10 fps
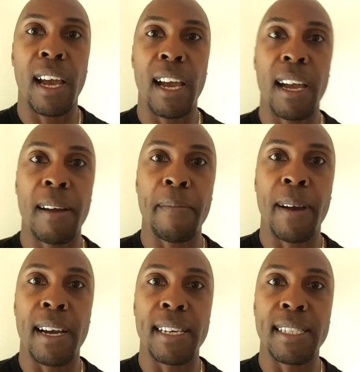
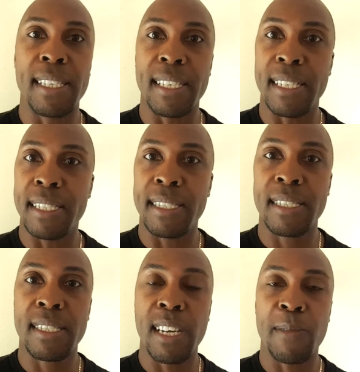um, and the
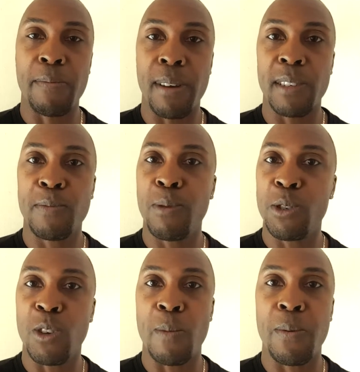chest press
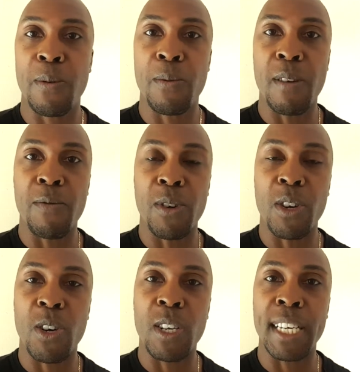push-up, whatever you
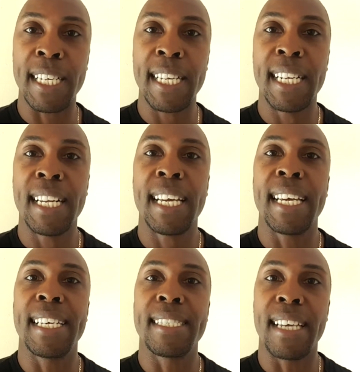want to call it,
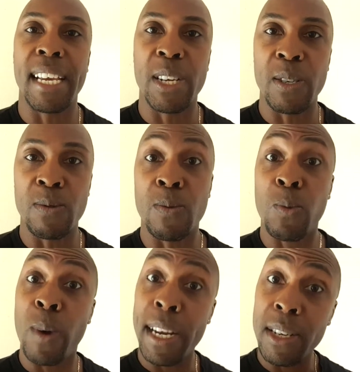is a good
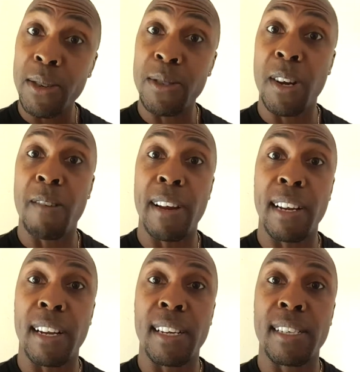one when done
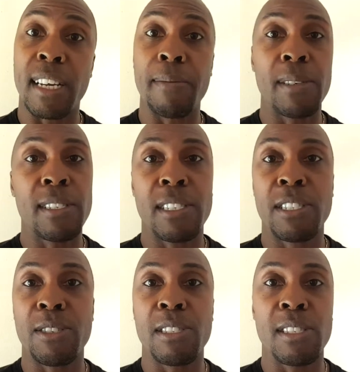correctly. Now I'm going to
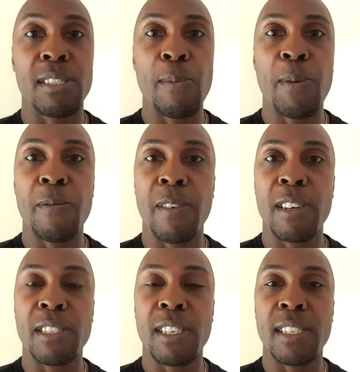just show you the simple
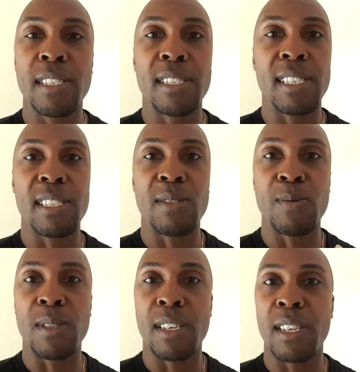version. This is
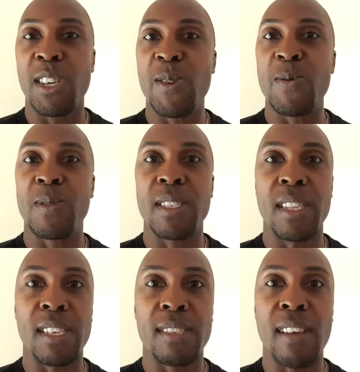one that they use
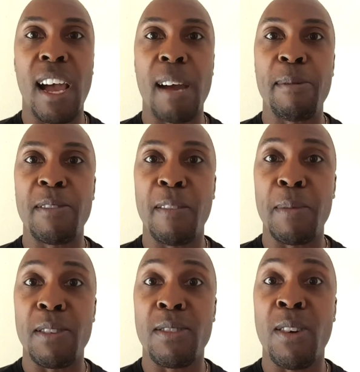in the armies.
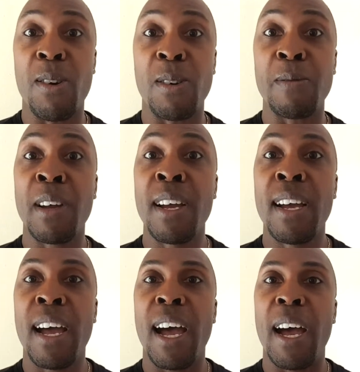I've been taught
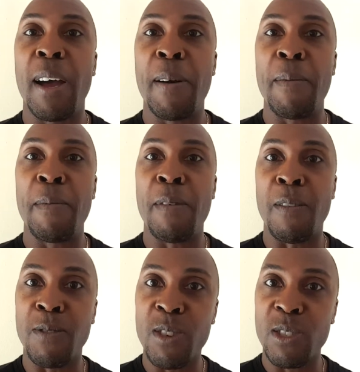um,
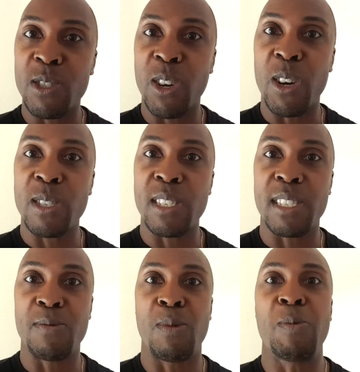of good source.
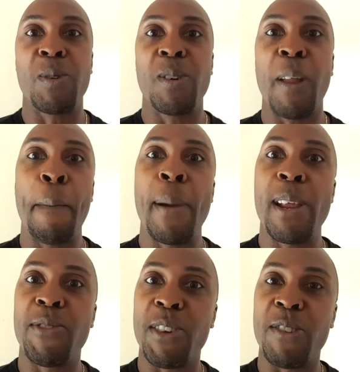This is what we call a
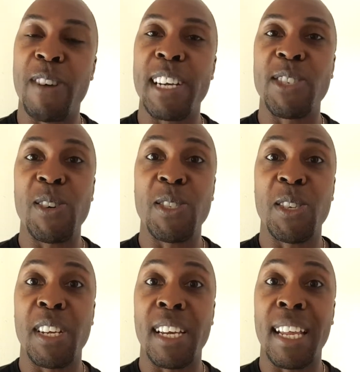military grade, so it's
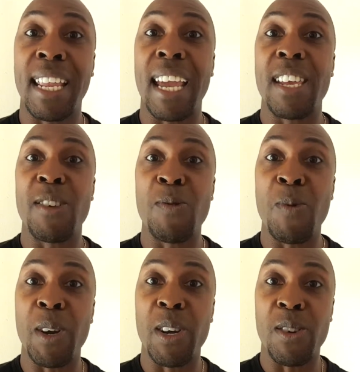going to get you
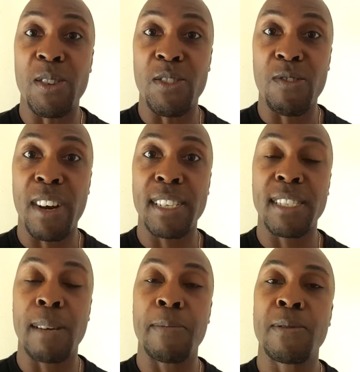working on your
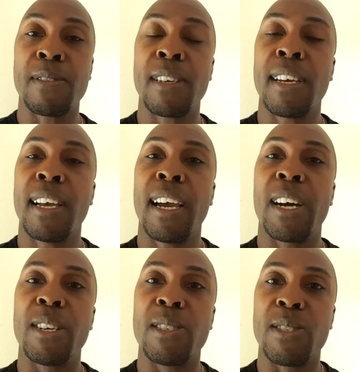triceps
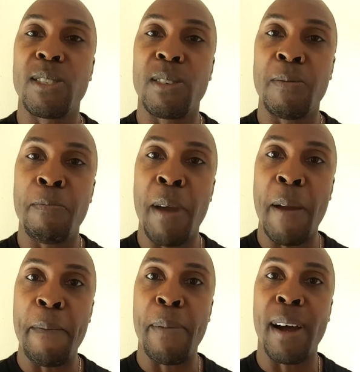and also the
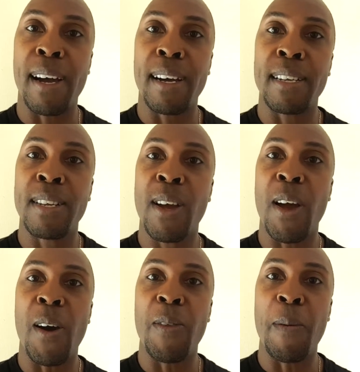main part
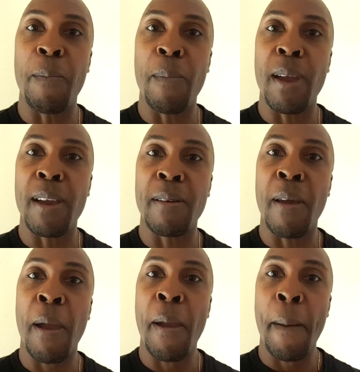or the
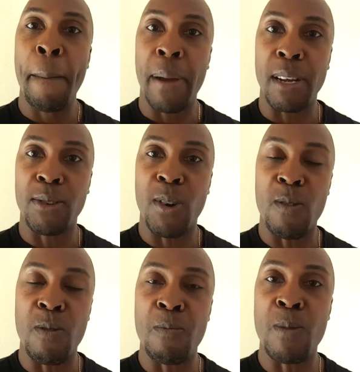main
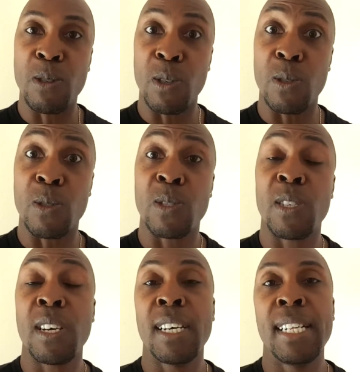pectoral muscles.